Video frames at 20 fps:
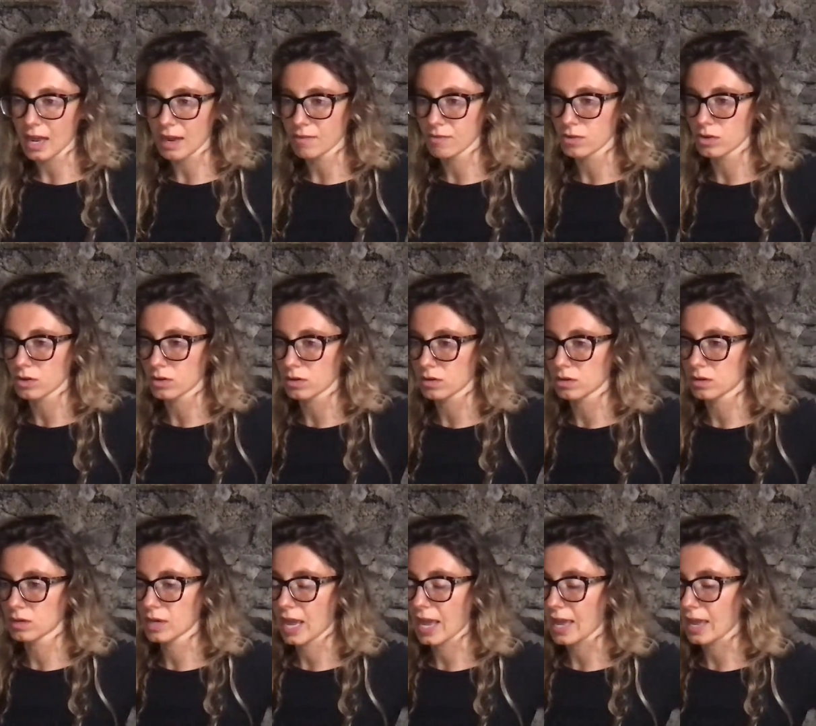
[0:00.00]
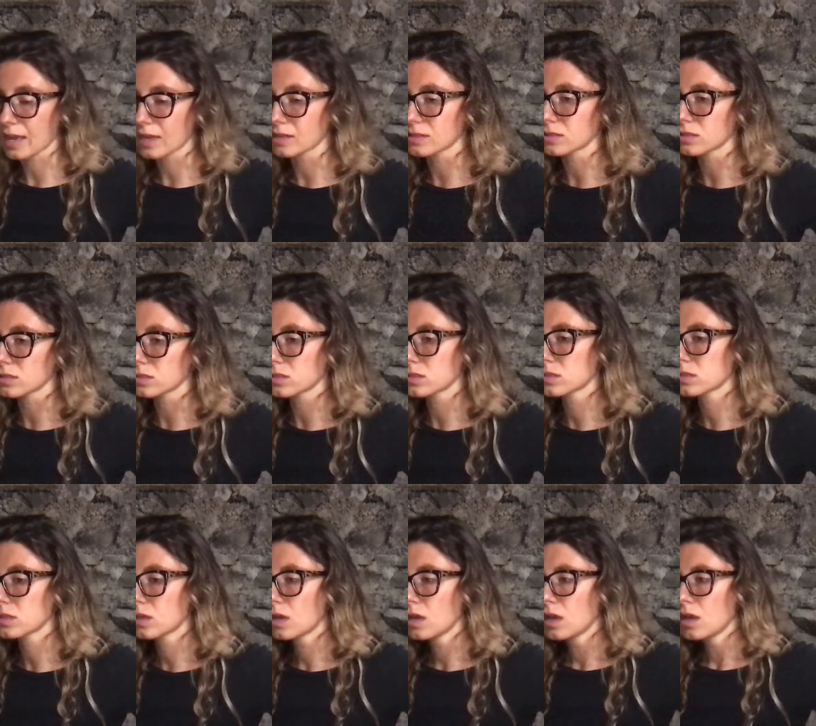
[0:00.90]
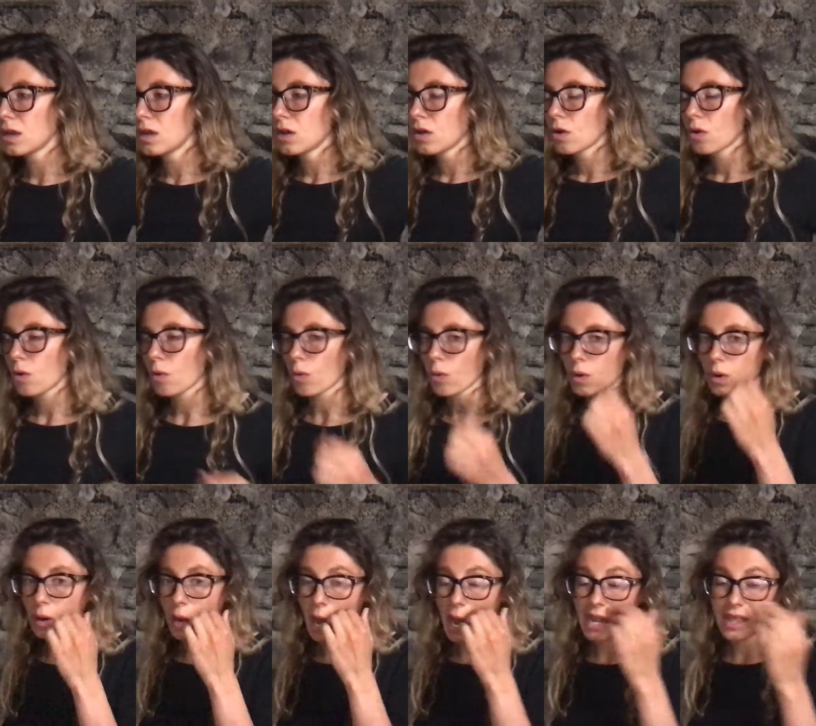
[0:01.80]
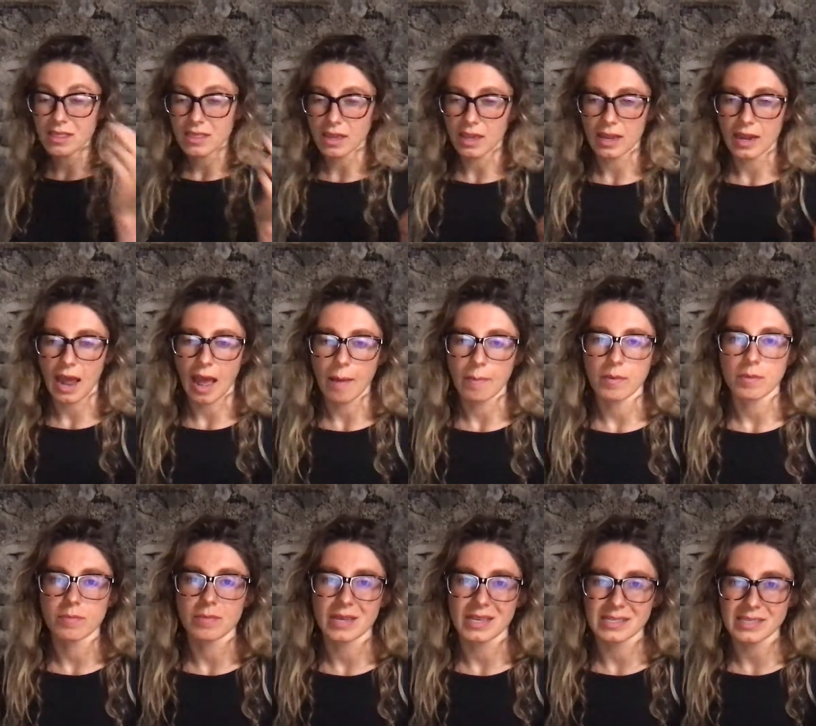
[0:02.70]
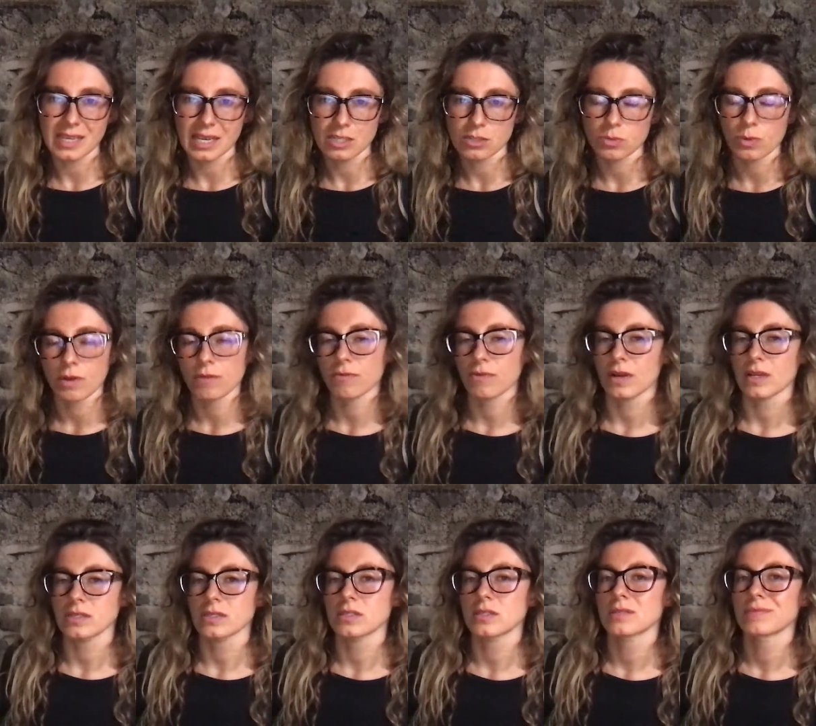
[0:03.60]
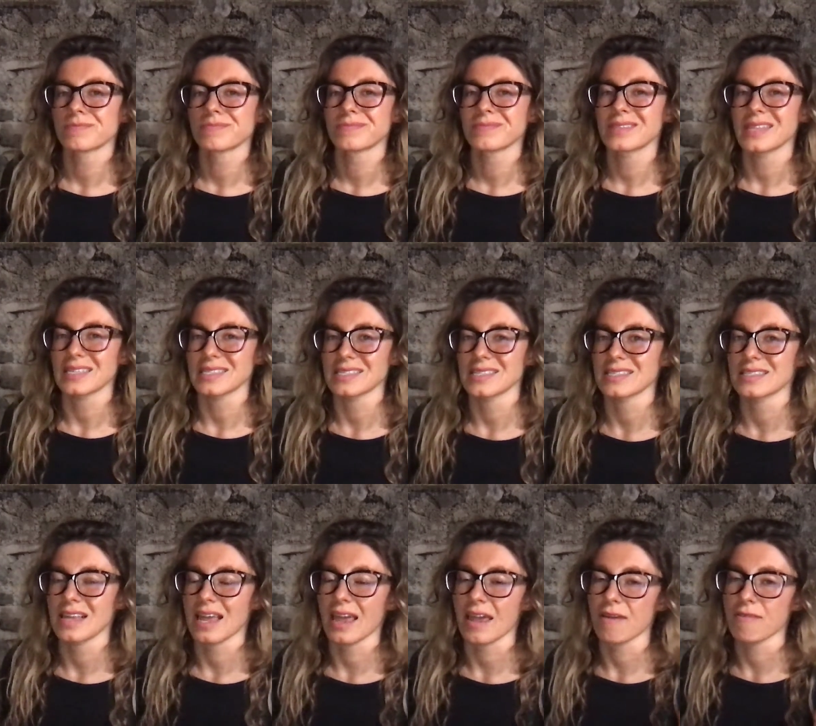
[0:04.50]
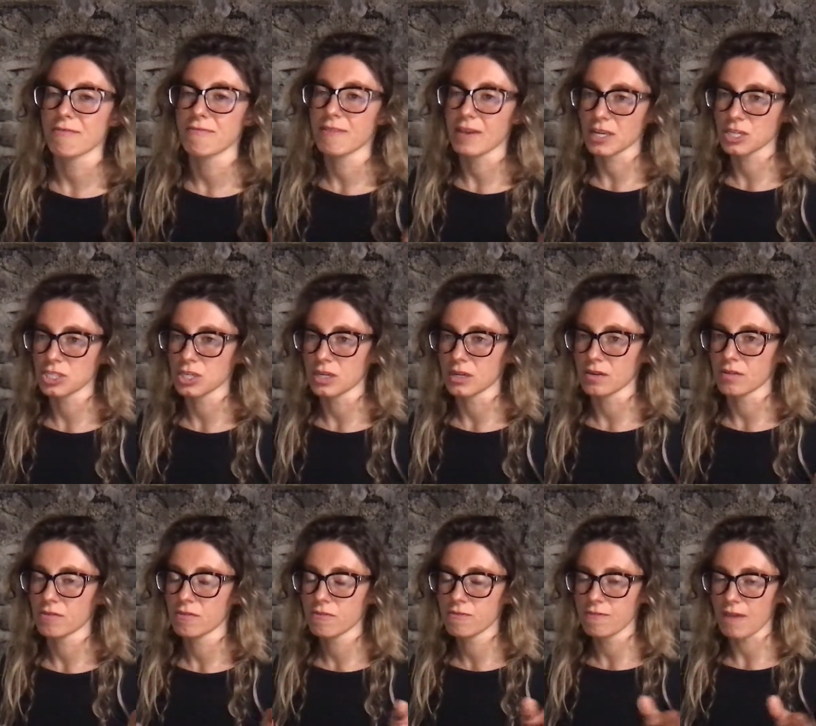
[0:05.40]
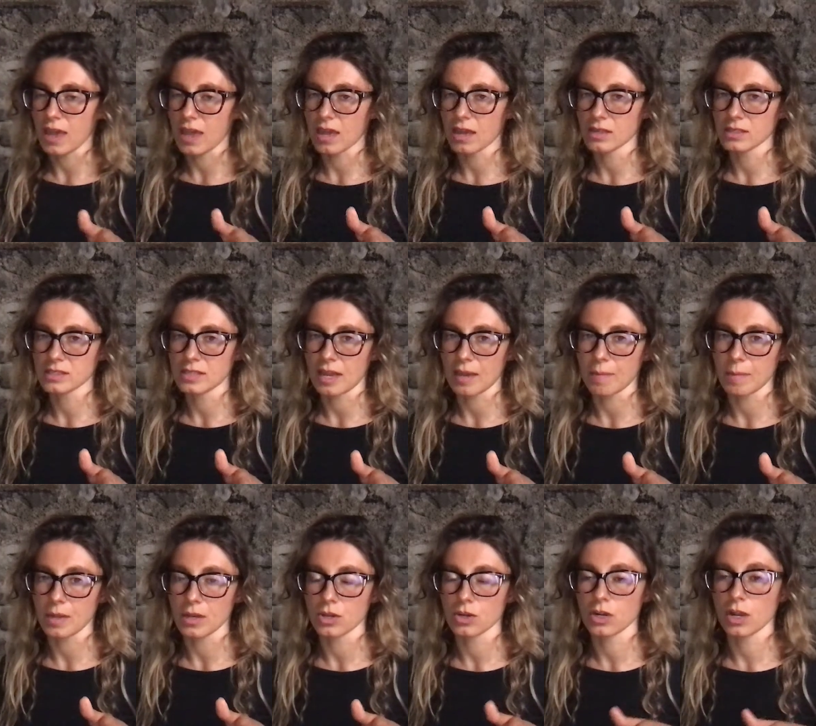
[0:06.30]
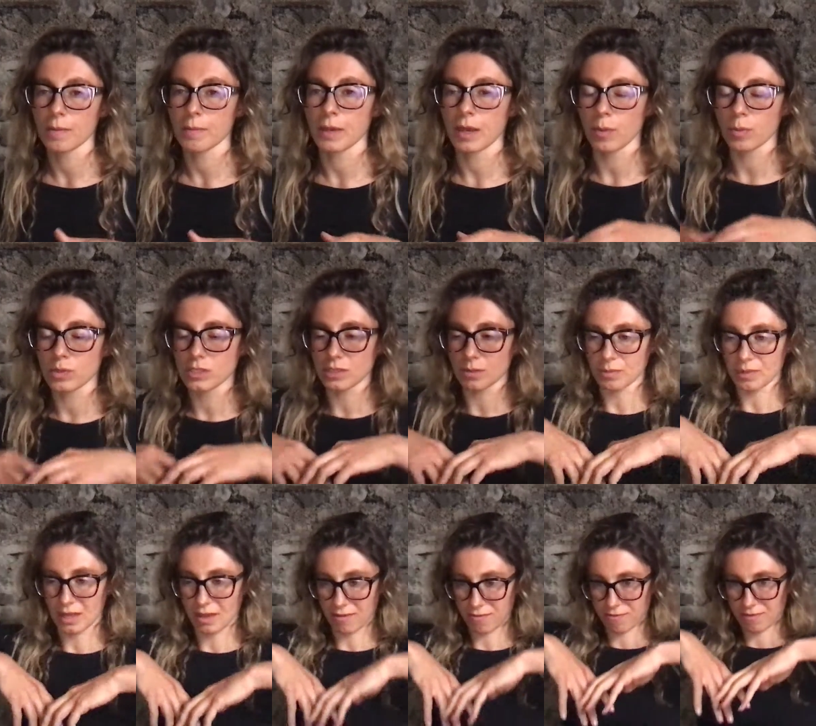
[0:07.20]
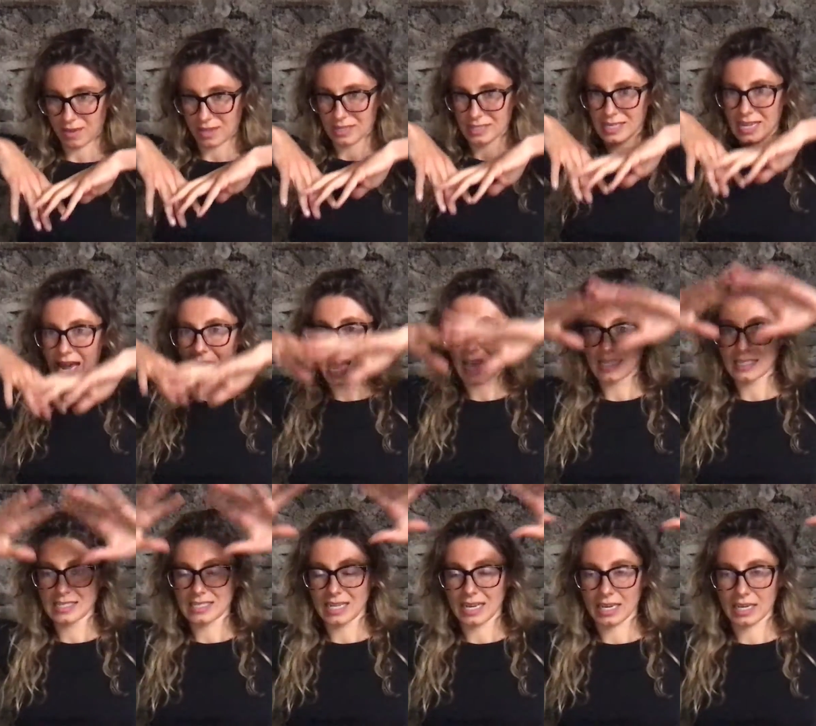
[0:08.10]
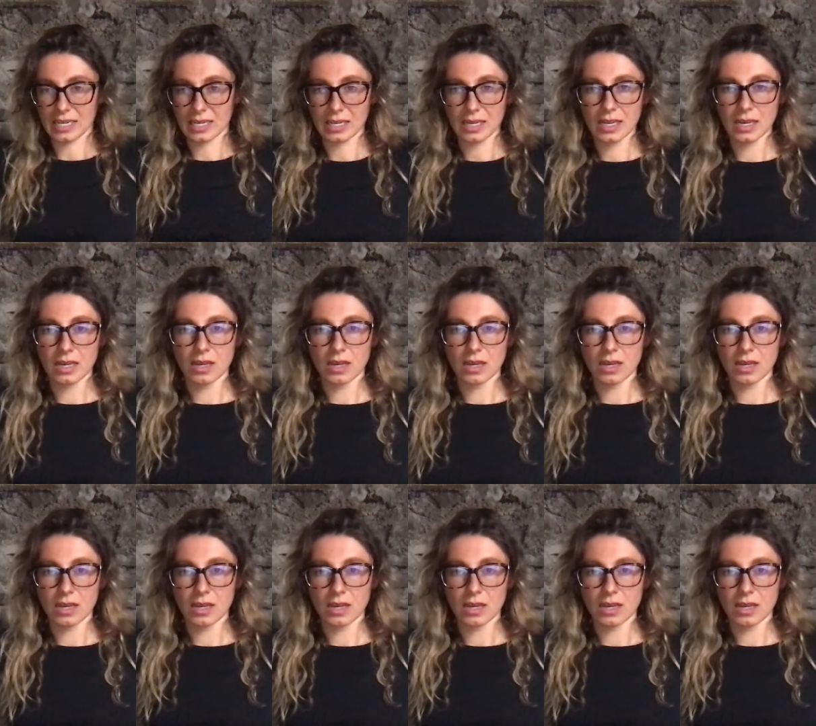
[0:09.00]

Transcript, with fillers: out of your hands or anything can happen because guess what friends? This is a fiction fake assignment. You're coming up with something fantastic